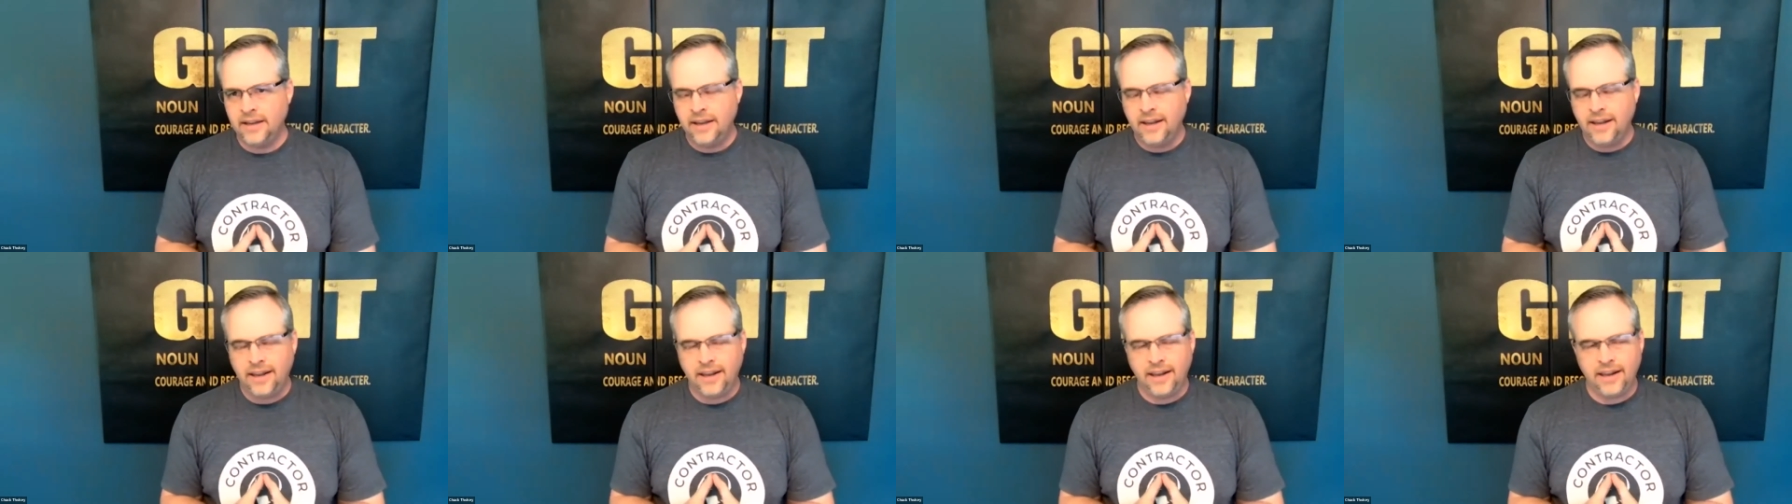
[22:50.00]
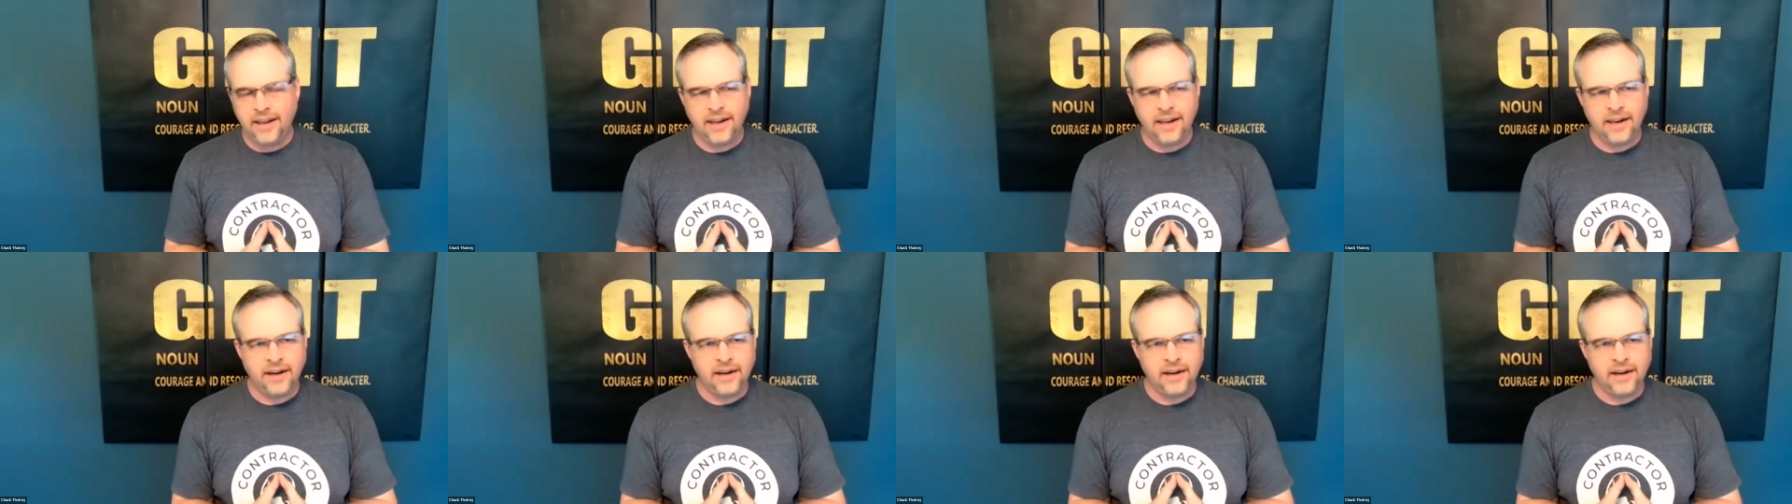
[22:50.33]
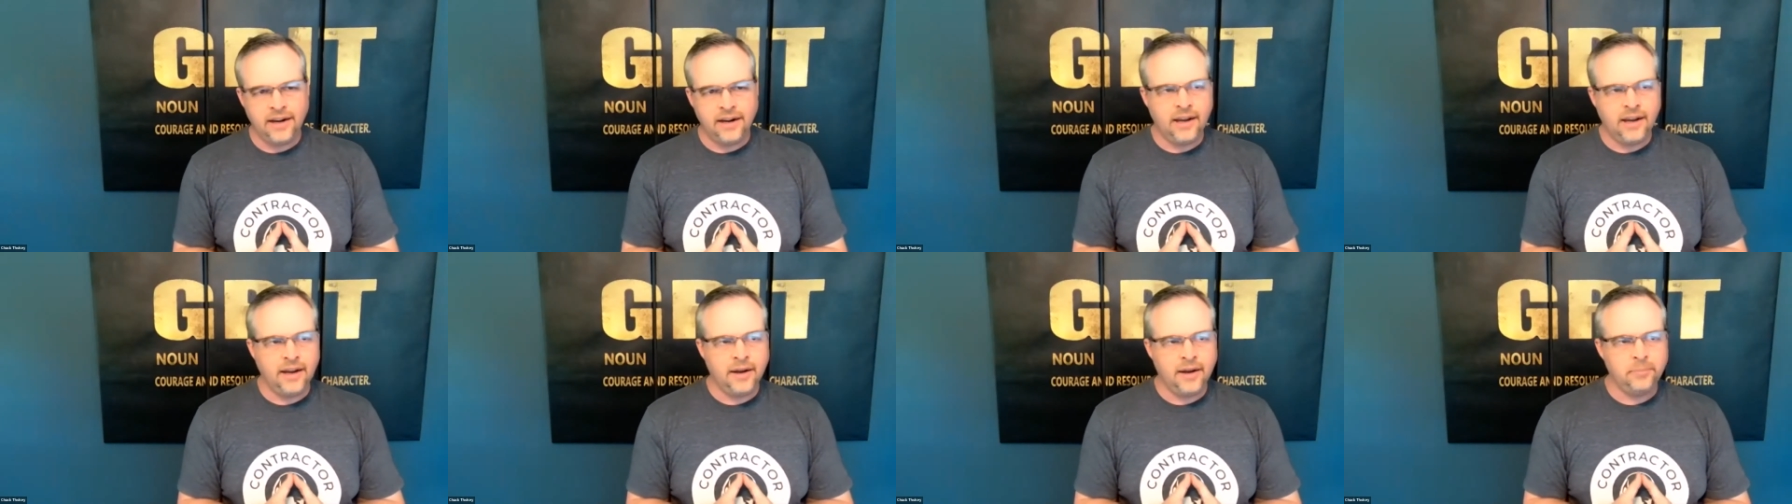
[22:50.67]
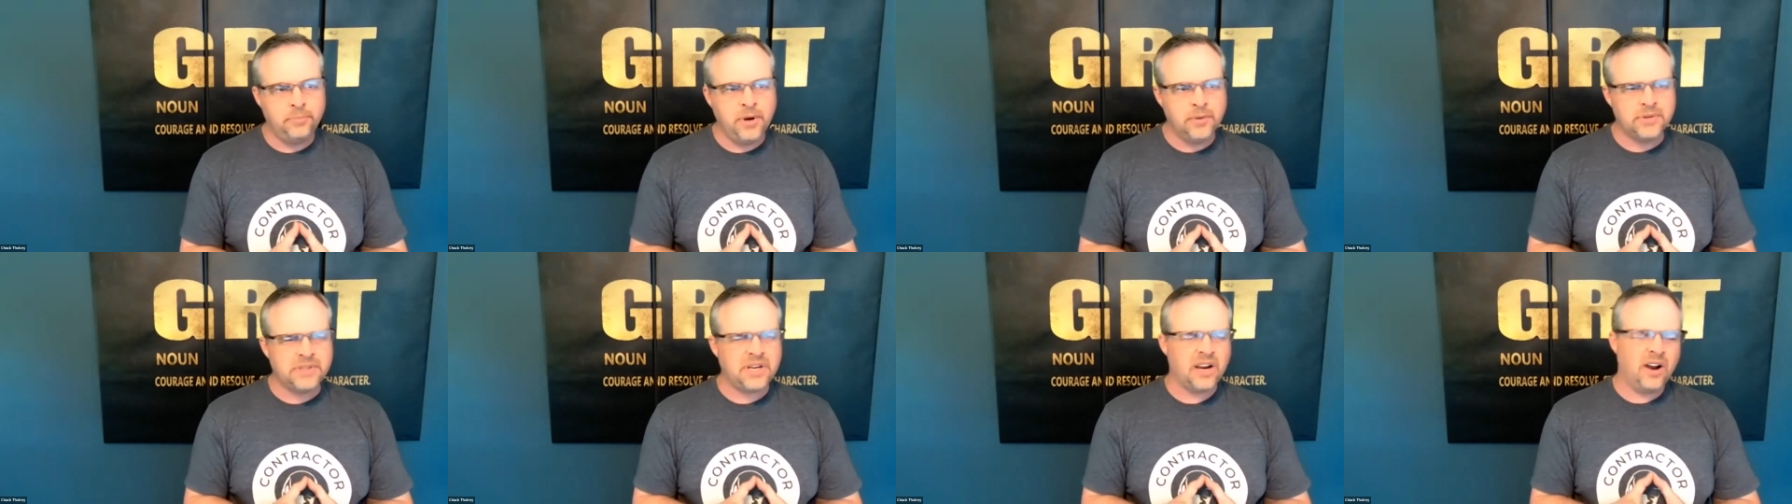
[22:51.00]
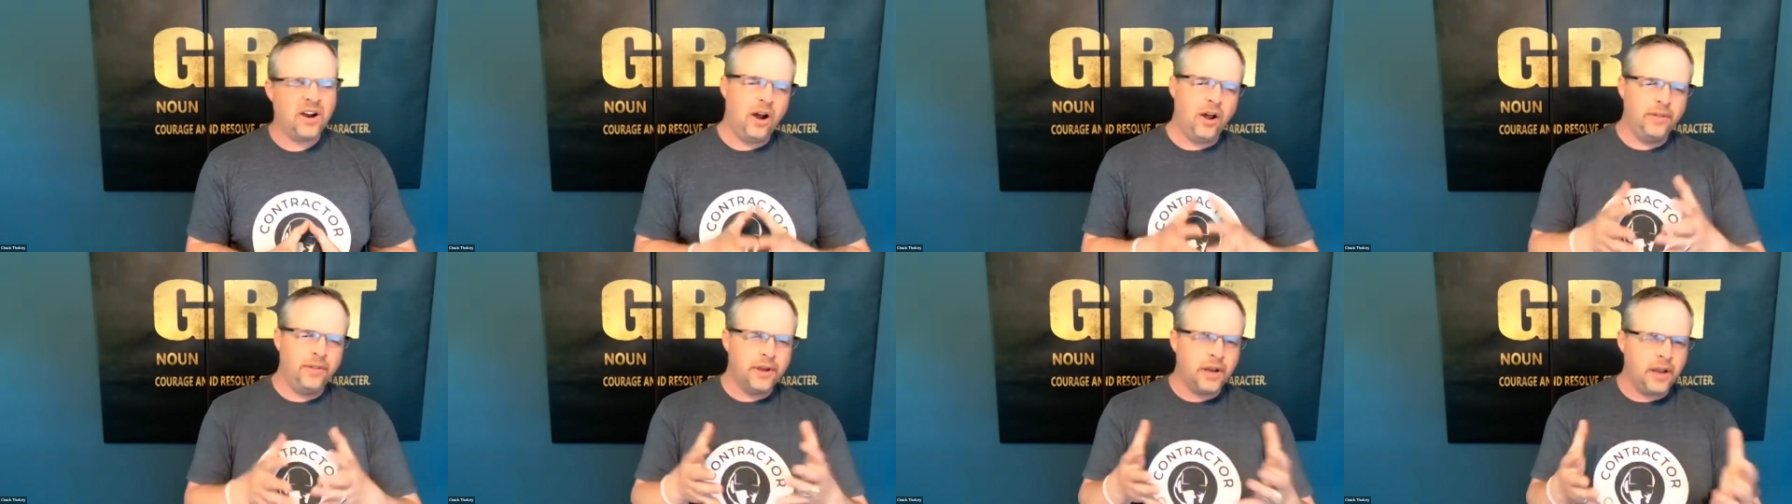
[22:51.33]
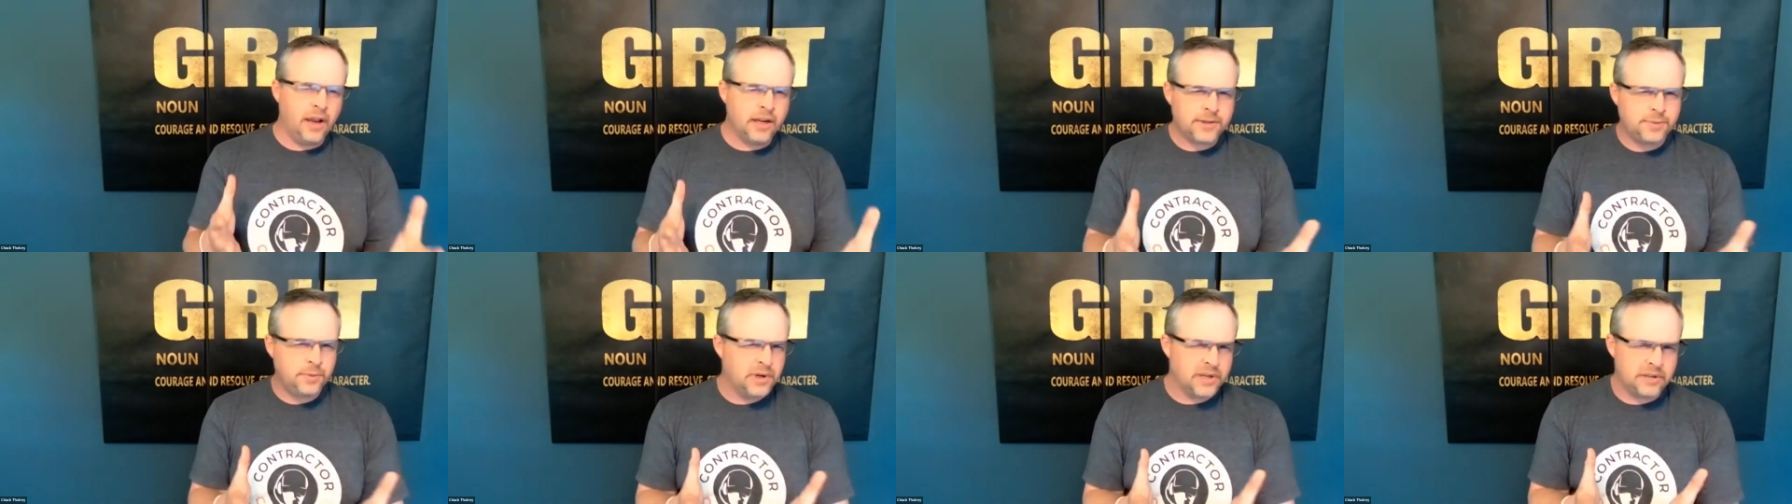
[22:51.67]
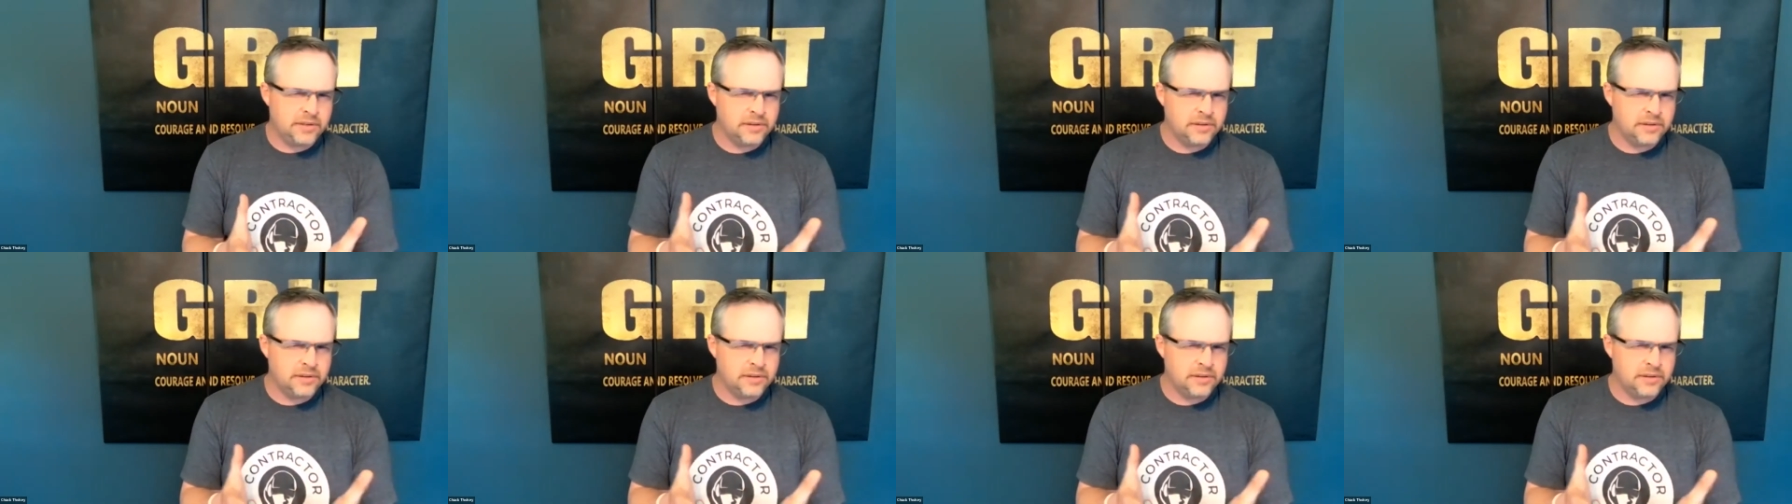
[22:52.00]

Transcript: And people say, oh, the customer